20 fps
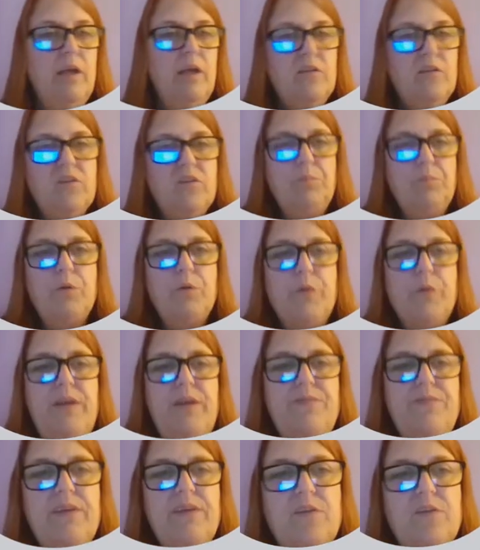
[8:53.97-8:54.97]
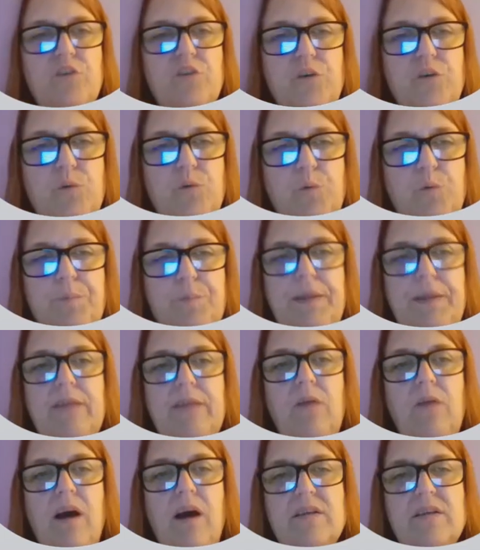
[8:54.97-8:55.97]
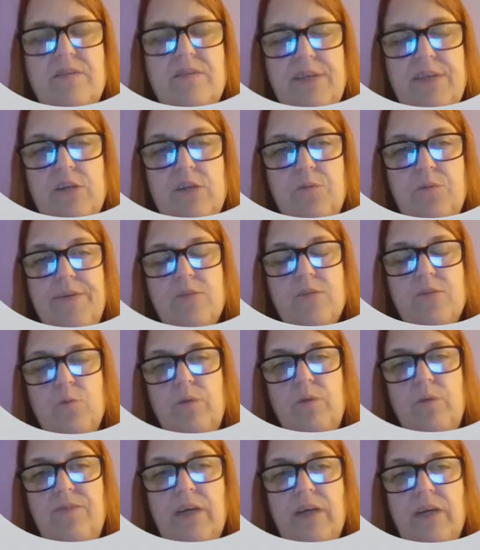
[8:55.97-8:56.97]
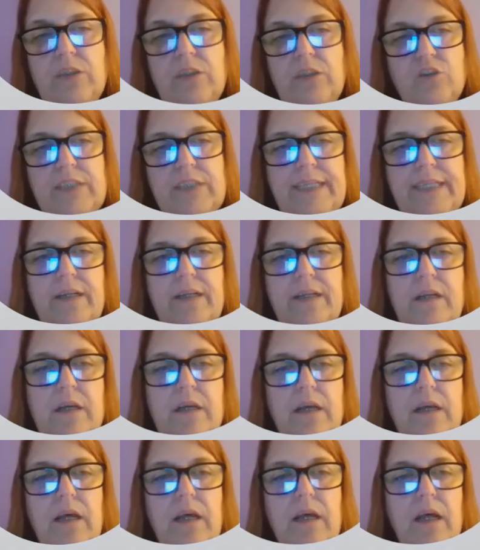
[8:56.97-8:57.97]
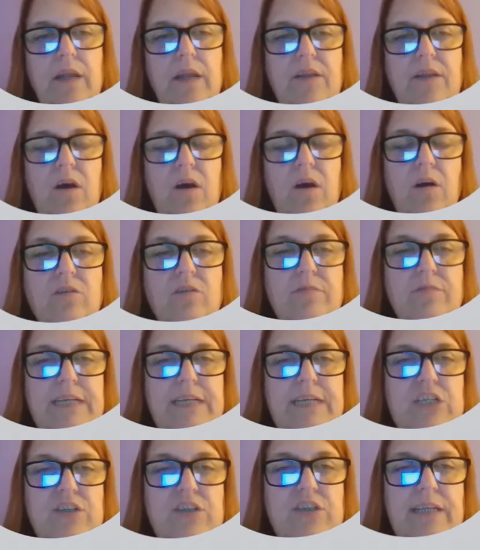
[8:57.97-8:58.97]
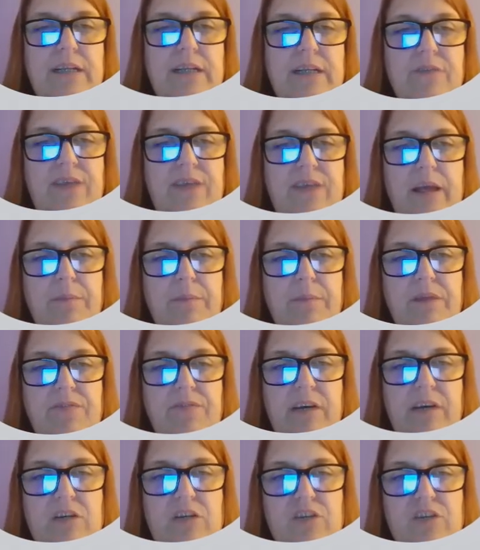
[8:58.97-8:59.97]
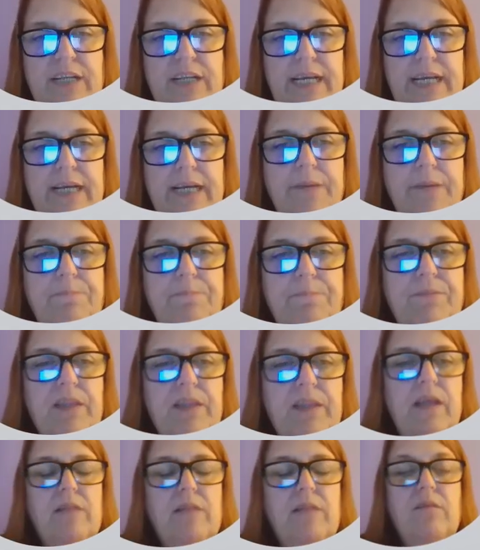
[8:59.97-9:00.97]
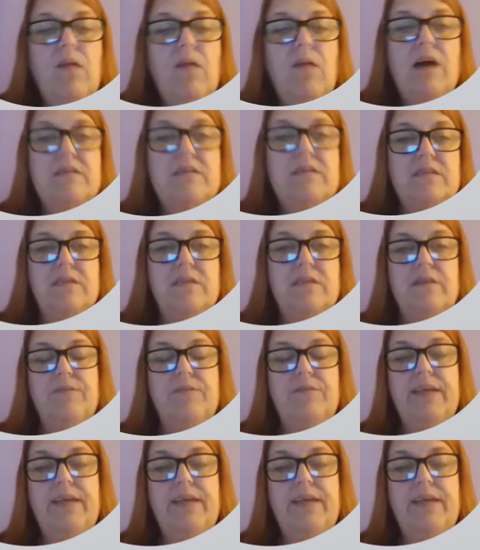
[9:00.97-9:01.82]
Some grief issues would be loss of individual function, the alteration in the family functioning, the loss of